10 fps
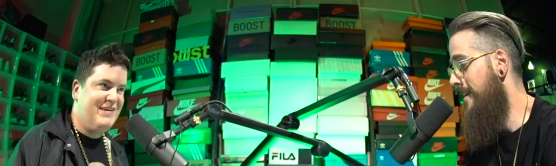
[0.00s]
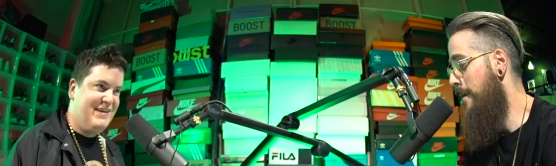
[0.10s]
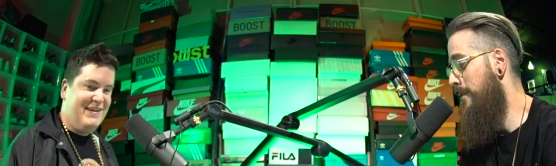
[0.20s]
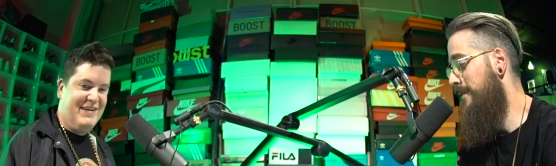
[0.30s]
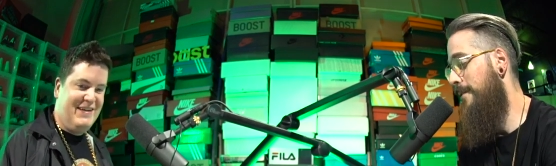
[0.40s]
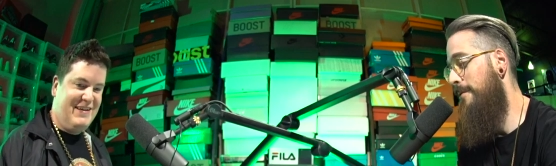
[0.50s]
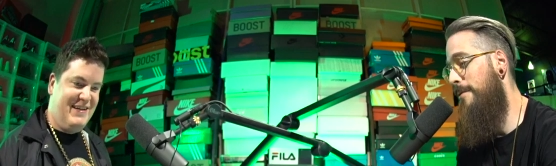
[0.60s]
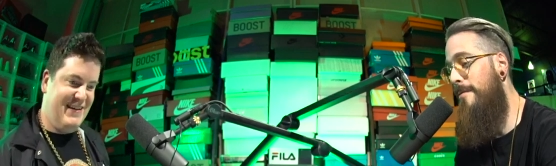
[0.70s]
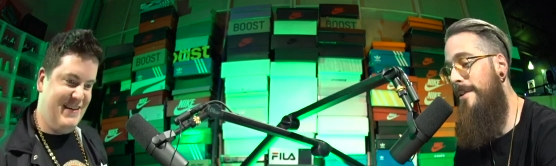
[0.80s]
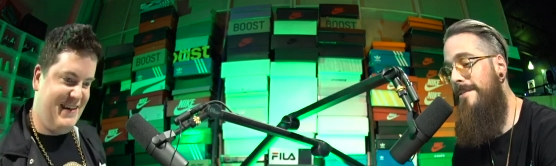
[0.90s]
Speaker 1: Episode
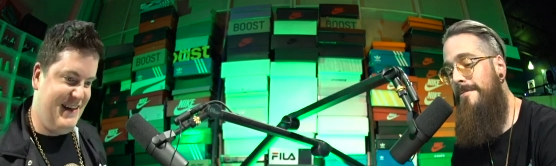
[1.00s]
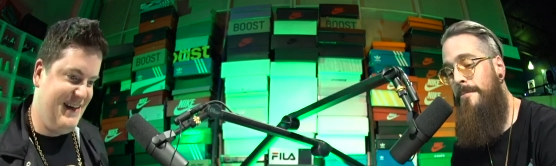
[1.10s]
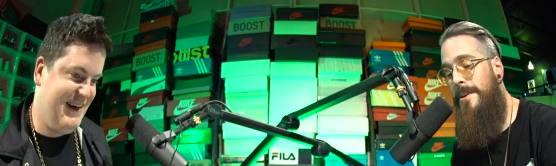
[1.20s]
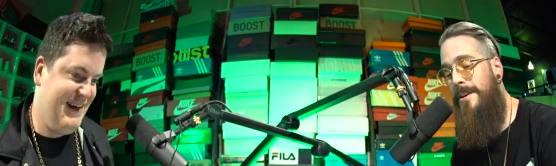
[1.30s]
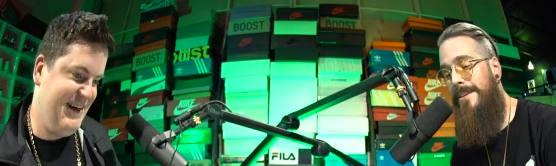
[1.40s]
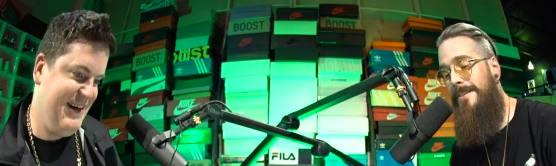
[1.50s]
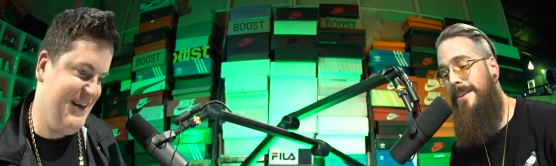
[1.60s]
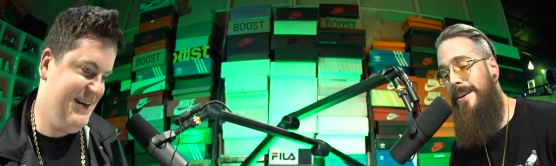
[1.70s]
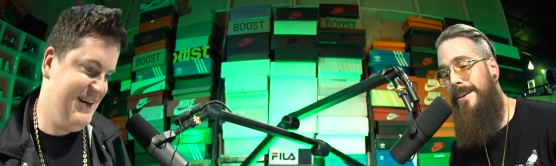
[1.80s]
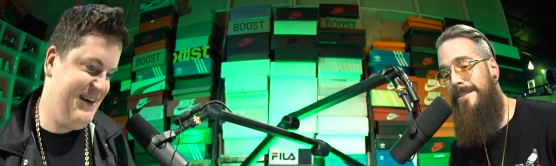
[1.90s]
three, working out the
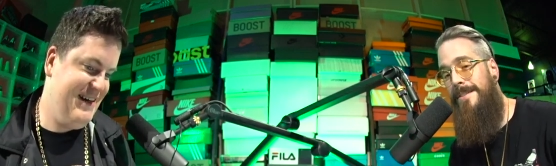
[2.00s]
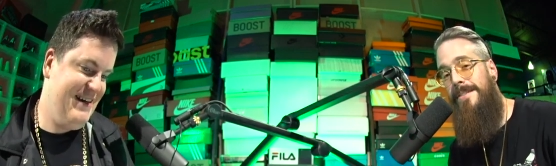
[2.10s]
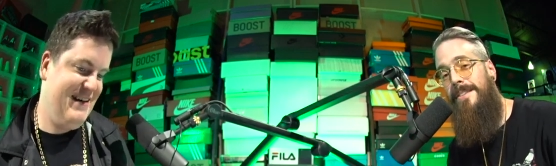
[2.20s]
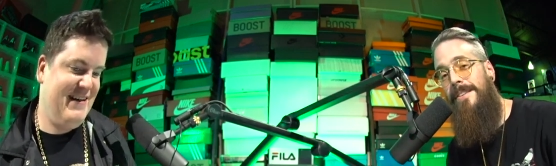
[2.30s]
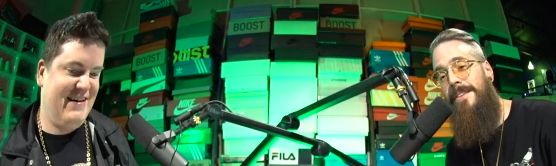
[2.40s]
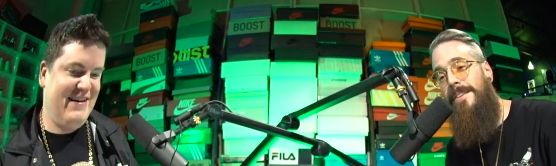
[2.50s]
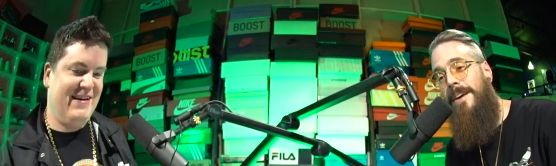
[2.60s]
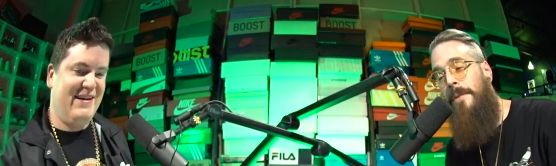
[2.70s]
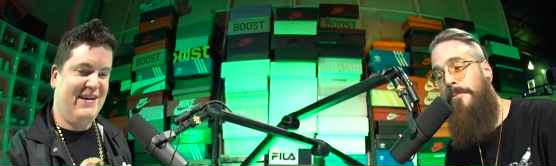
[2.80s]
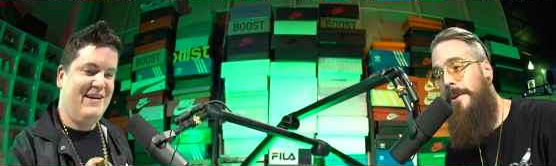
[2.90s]
kinks.
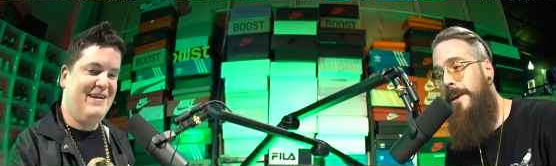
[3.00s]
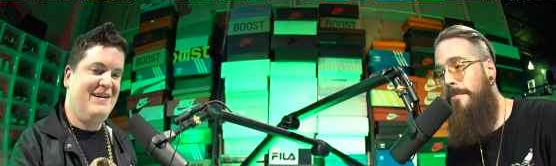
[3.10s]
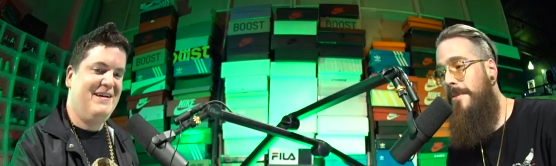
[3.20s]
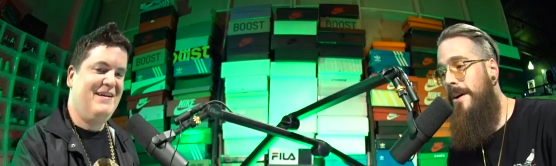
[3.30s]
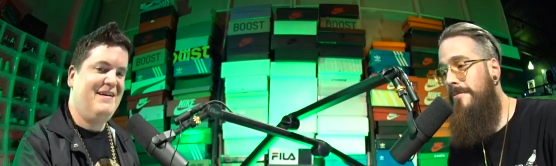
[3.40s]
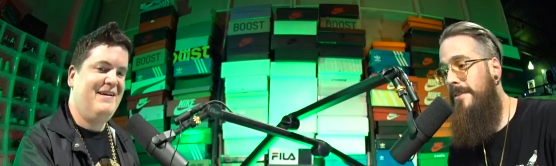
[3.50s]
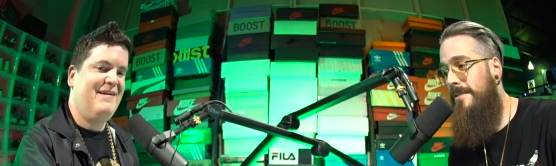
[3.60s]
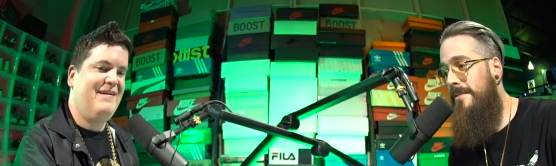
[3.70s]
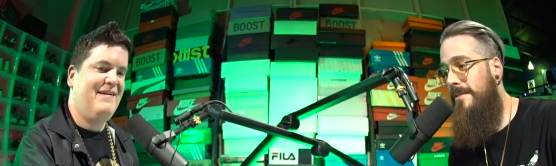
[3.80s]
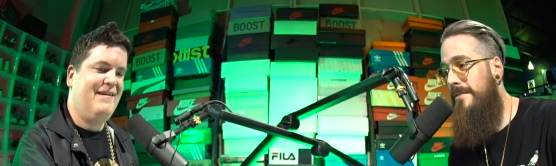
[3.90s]
I'm Freehand Profit,
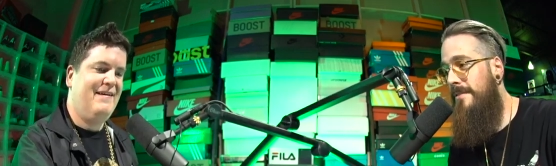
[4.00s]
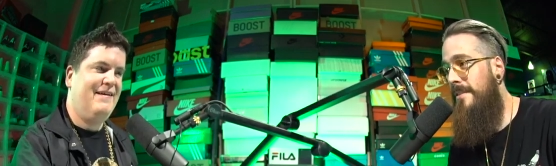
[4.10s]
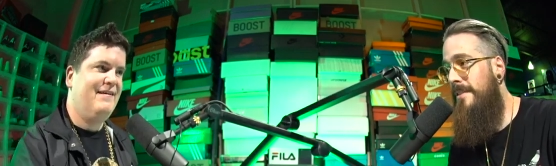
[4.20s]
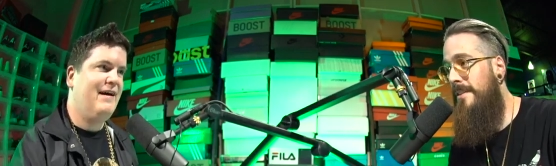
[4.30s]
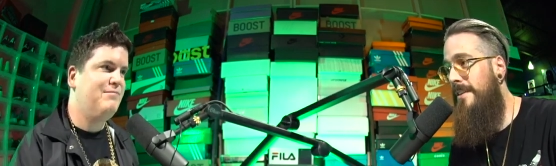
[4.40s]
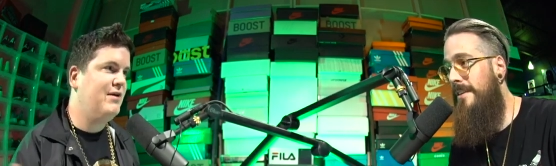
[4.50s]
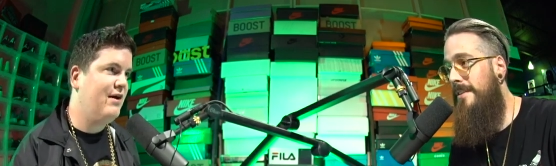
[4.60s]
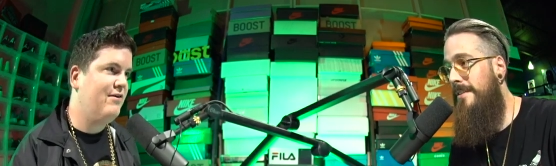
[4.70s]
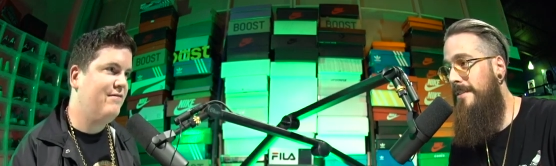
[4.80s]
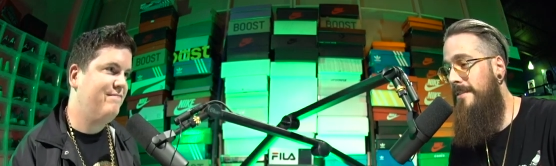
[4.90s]
I'm
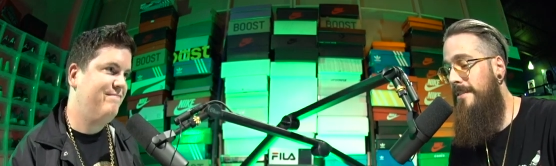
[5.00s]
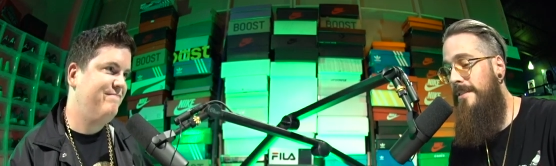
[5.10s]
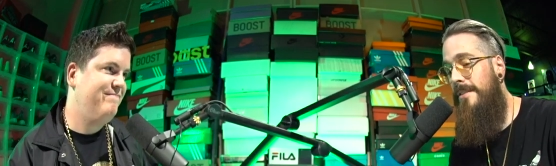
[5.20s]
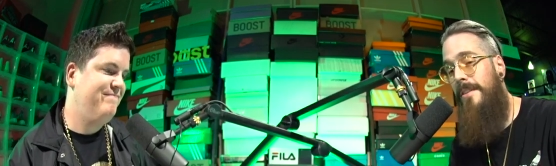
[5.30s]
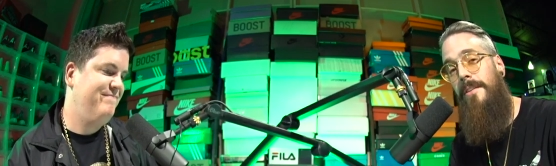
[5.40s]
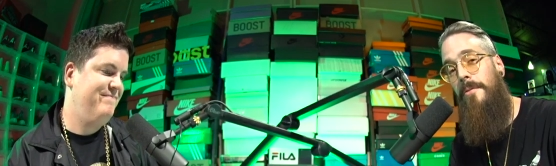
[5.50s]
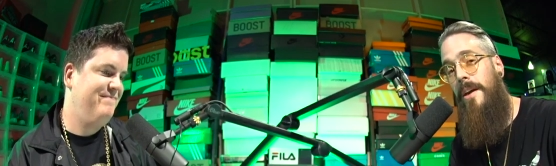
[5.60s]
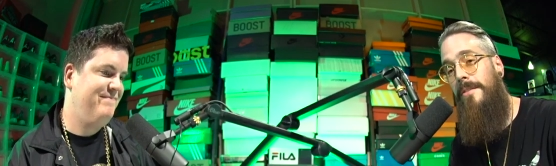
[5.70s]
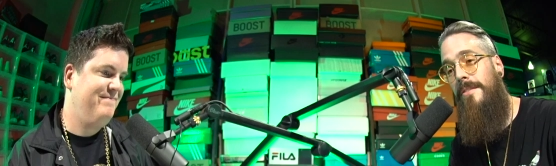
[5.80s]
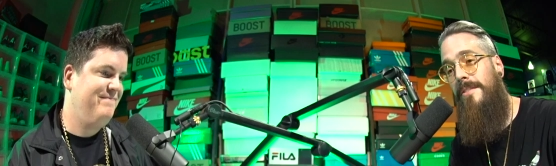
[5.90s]
Dano.
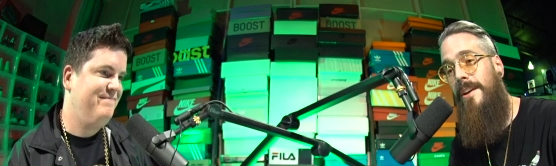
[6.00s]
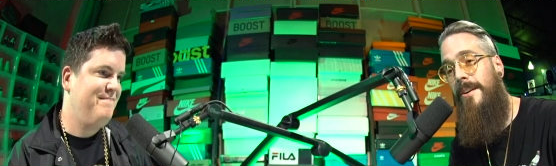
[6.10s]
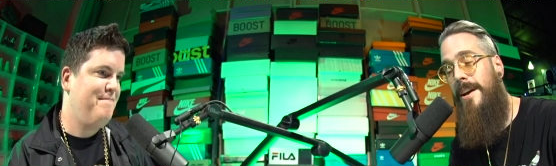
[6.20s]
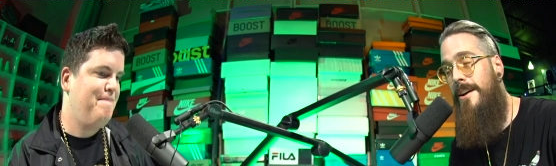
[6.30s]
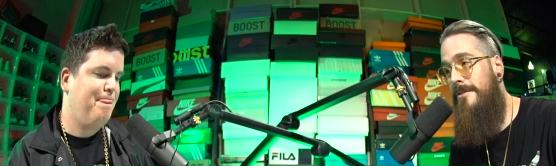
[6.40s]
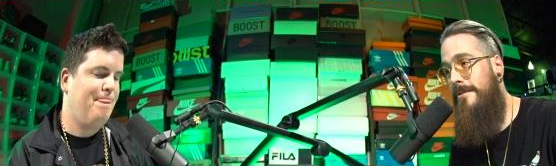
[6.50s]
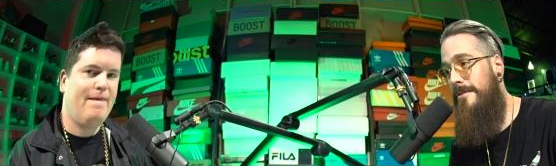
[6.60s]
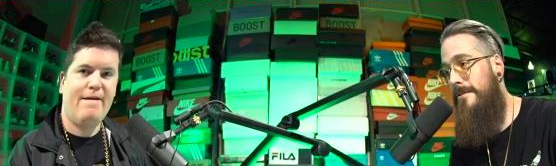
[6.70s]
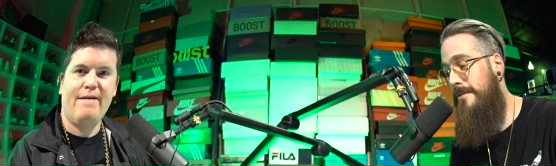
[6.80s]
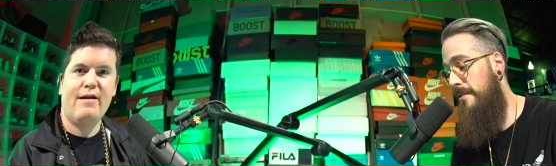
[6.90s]
and this is Air It Out.
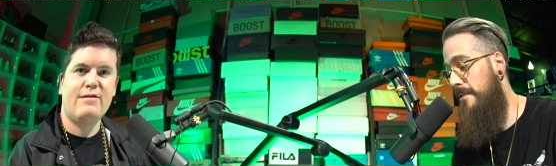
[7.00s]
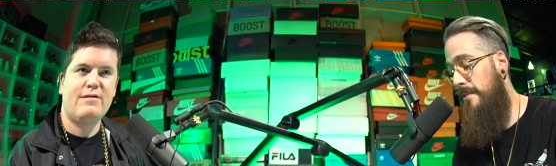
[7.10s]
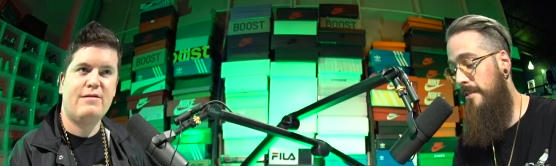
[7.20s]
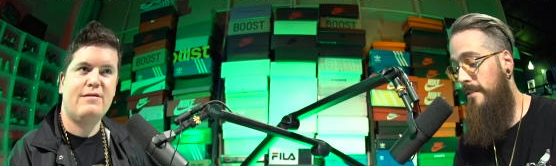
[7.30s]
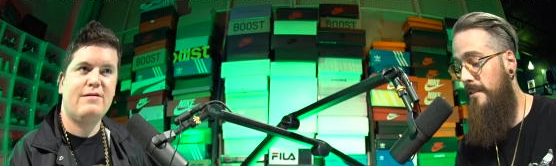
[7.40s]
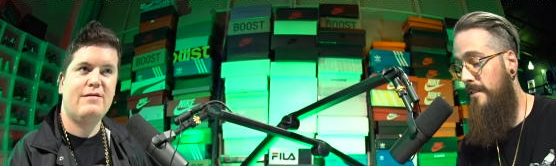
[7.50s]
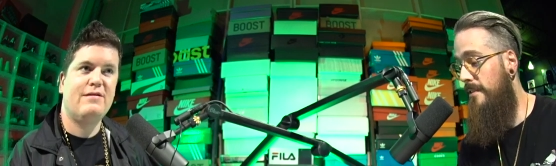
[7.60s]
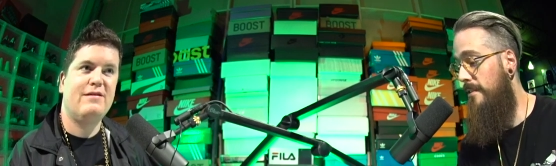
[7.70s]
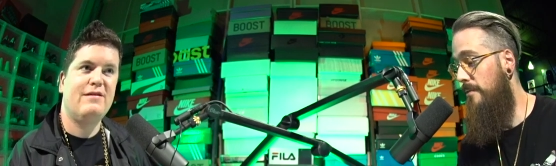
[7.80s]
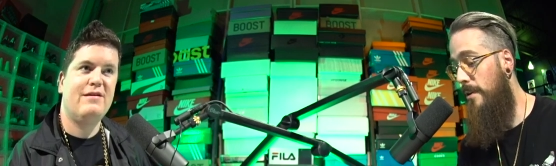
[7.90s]

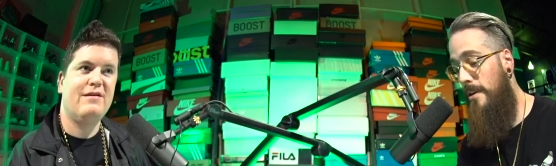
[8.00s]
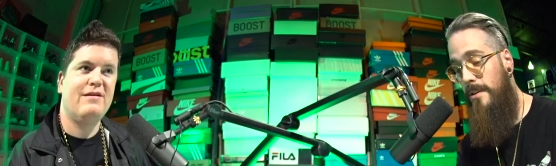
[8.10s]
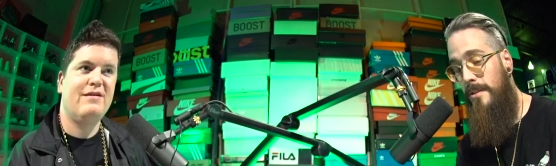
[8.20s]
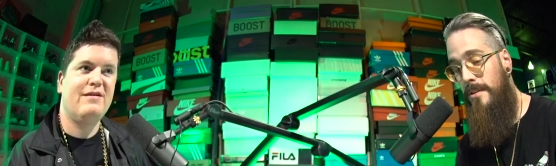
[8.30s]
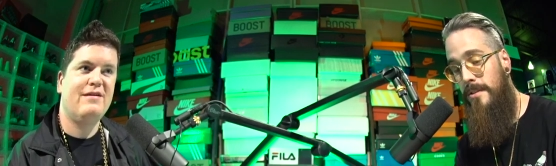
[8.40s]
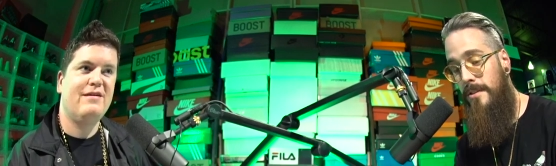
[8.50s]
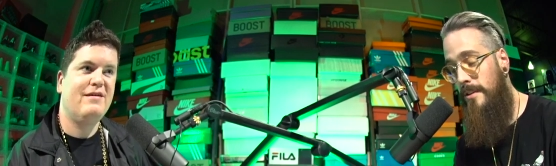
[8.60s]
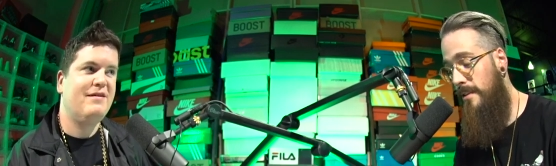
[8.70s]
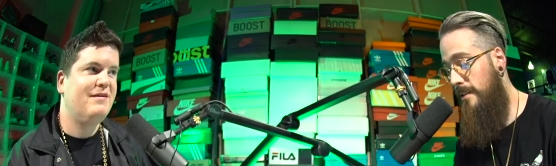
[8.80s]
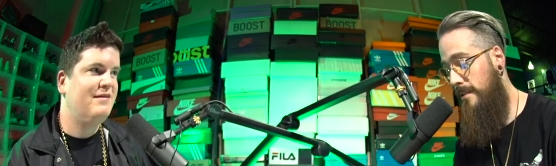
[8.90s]
Well,
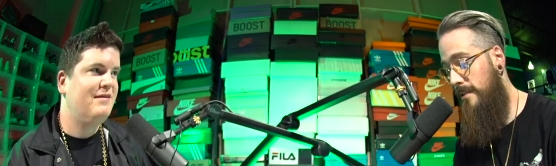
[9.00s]
look,